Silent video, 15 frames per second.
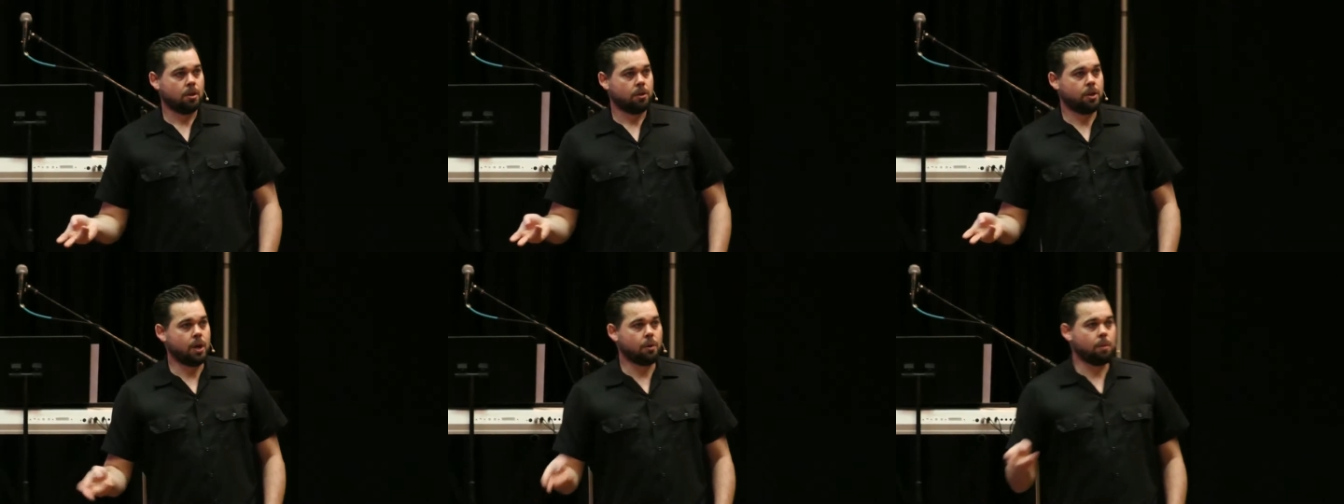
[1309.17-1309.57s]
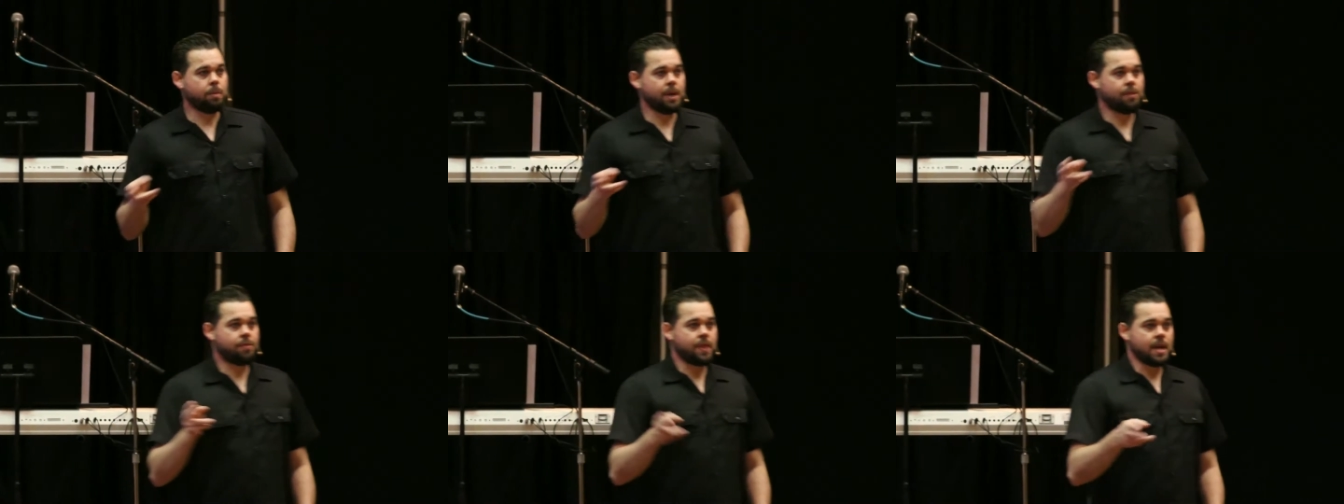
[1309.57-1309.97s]
There will
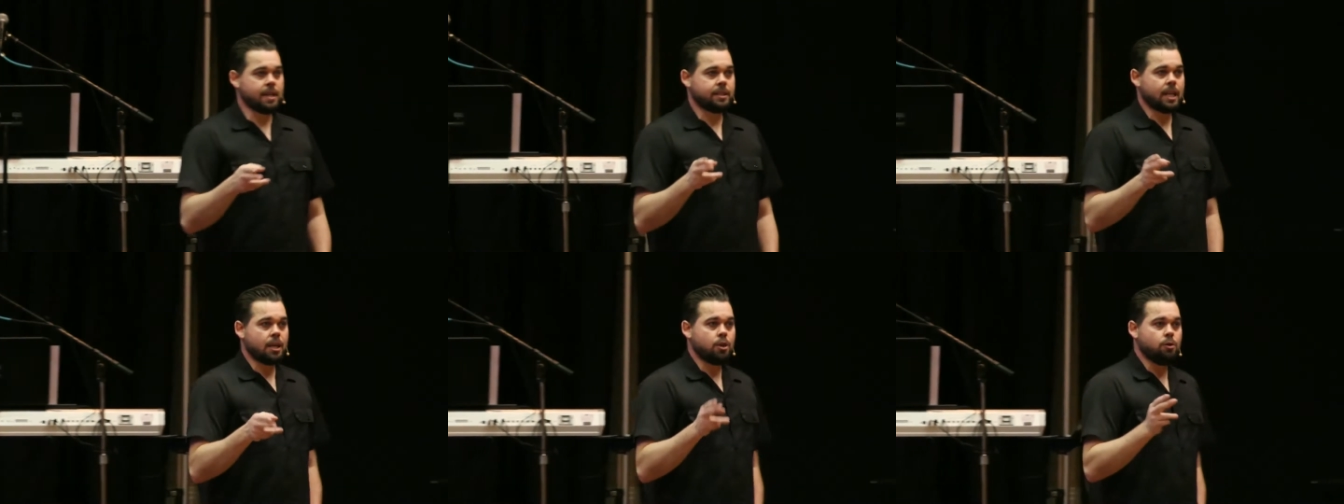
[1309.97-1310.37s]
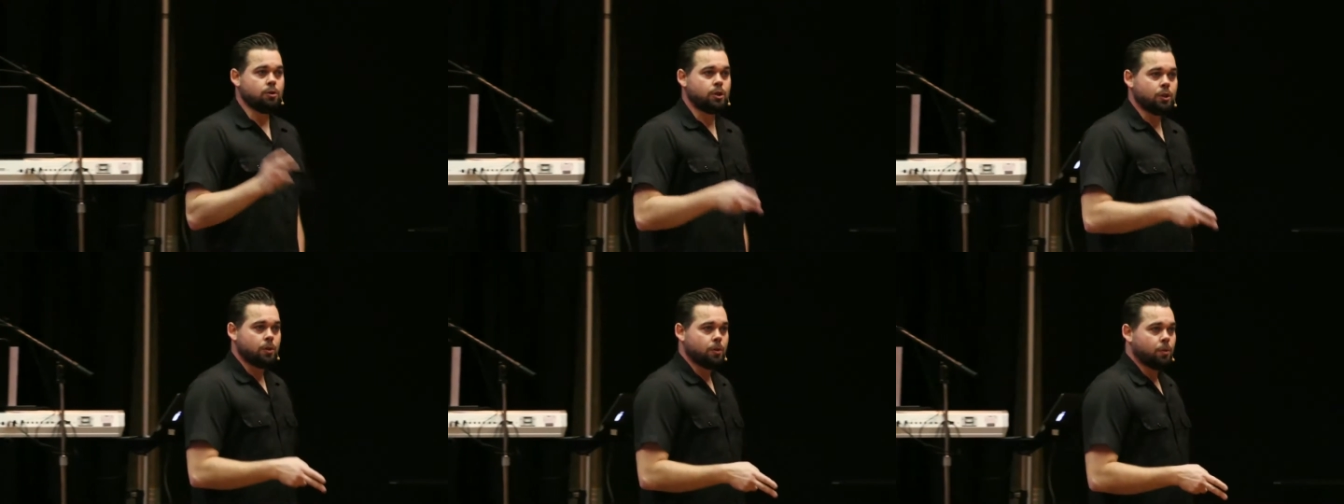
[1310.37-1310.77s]
be things that you
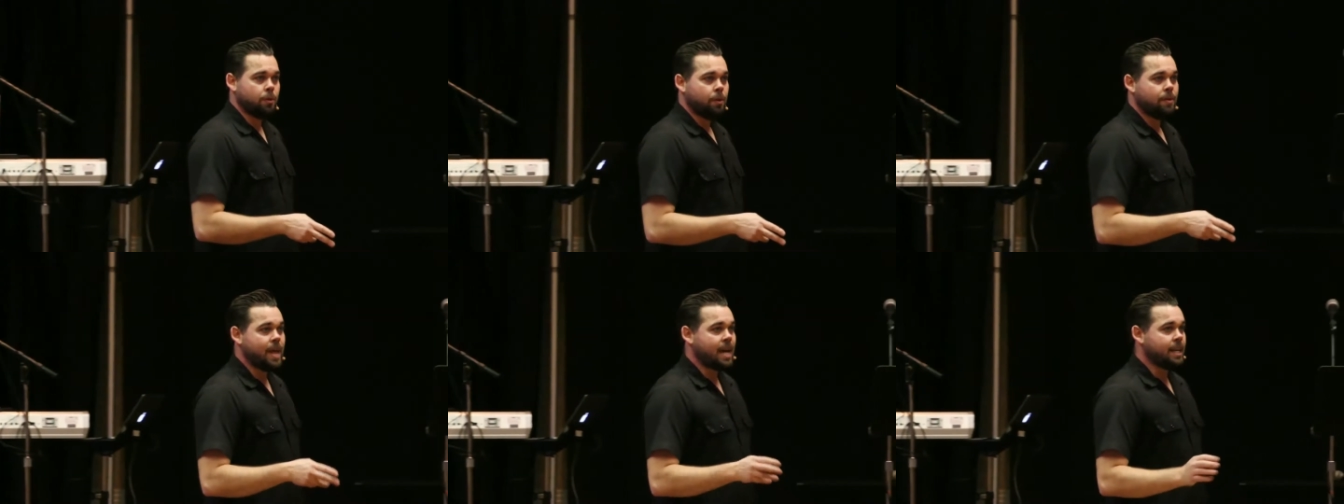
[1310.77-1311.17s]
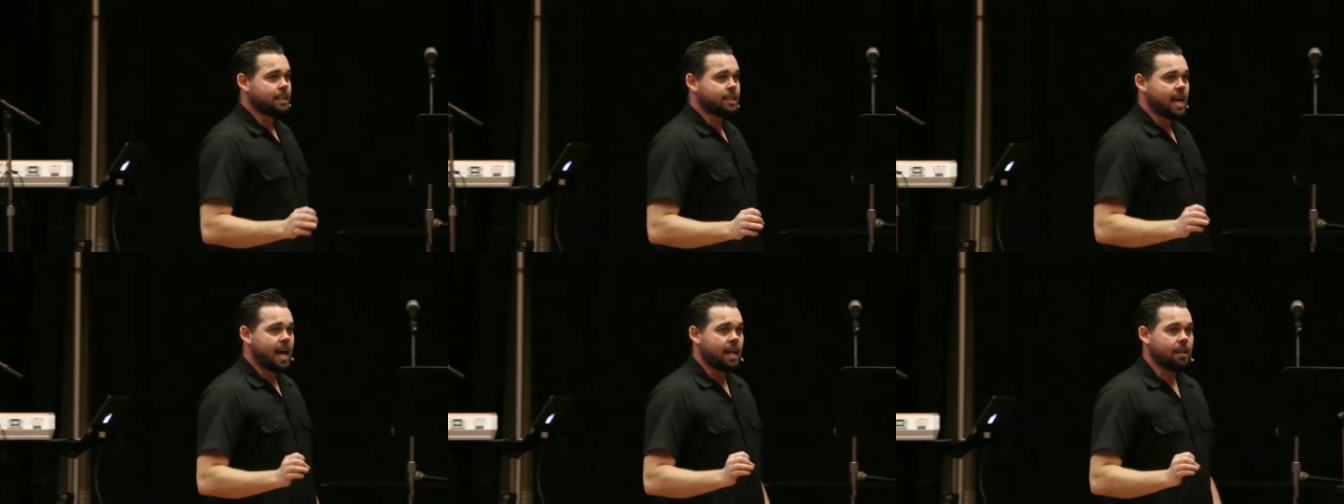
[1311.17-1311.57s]
do that
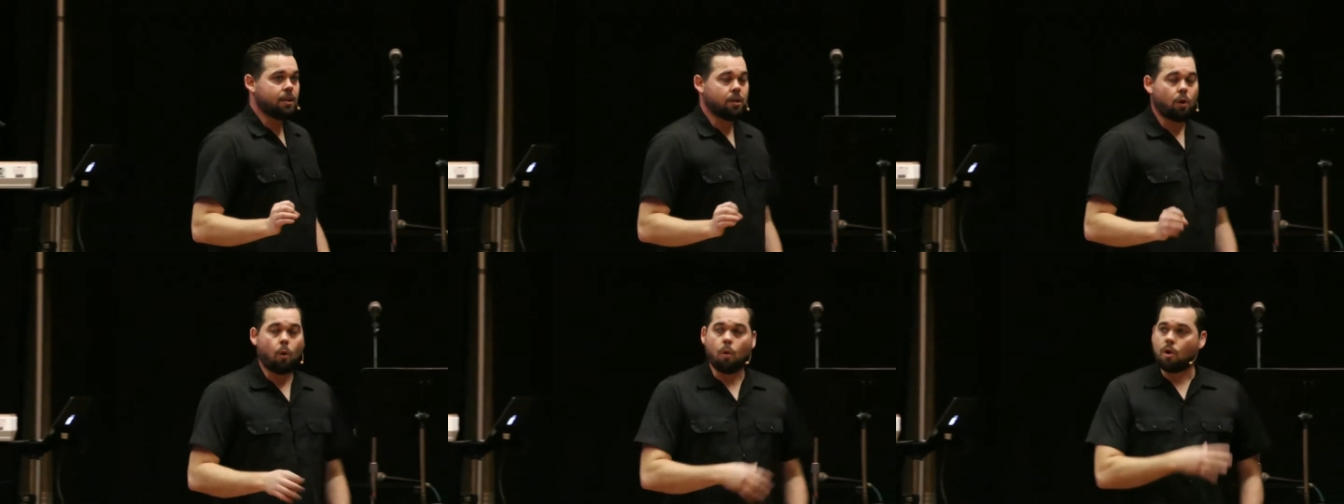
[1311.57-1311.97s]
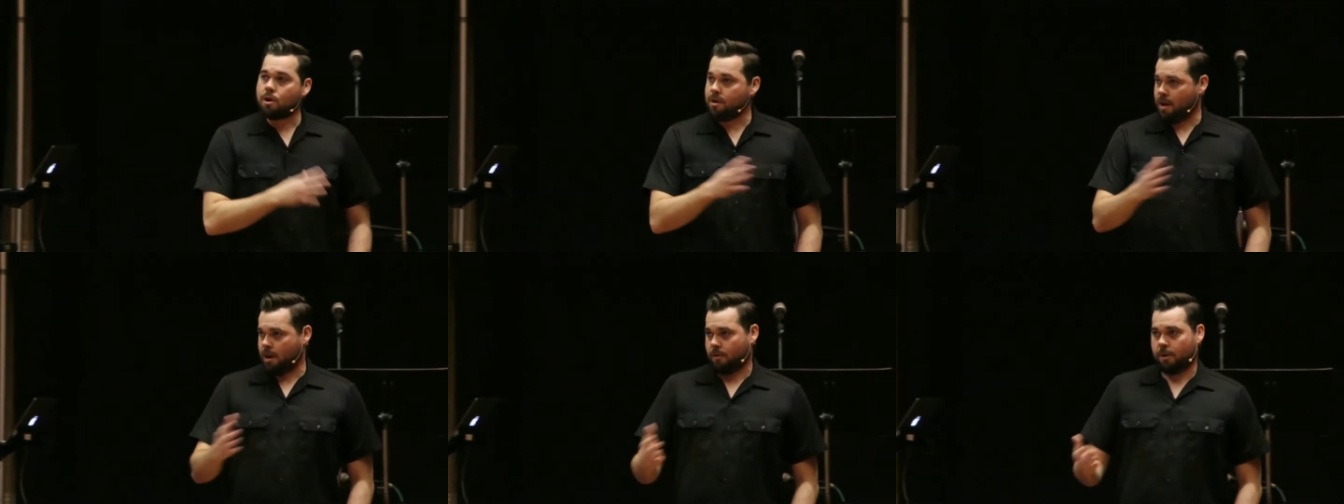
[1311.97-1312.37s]
is not
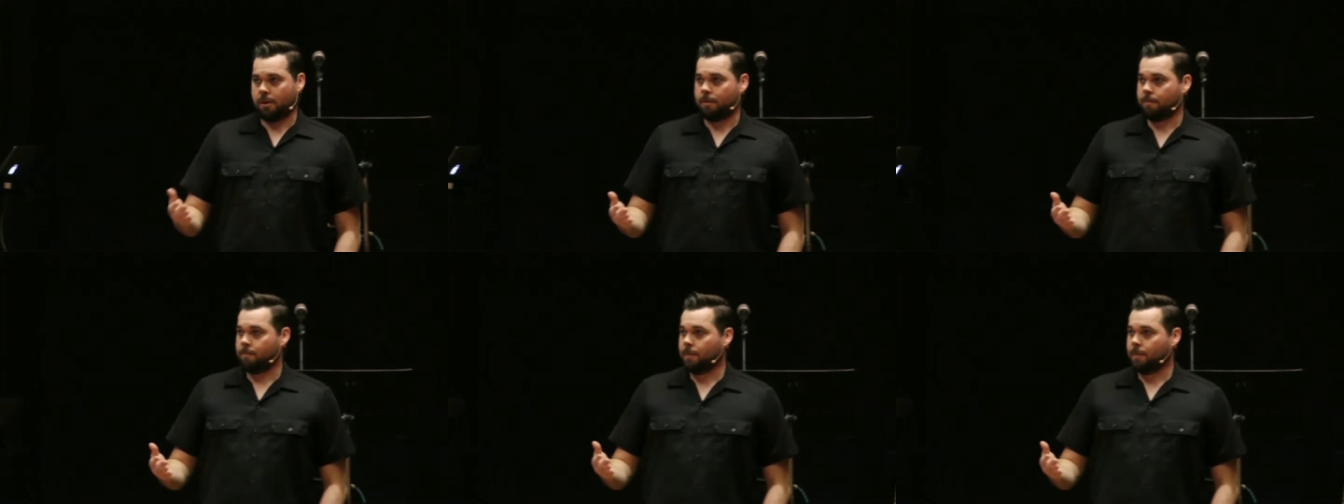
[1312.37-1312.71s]
ordinary,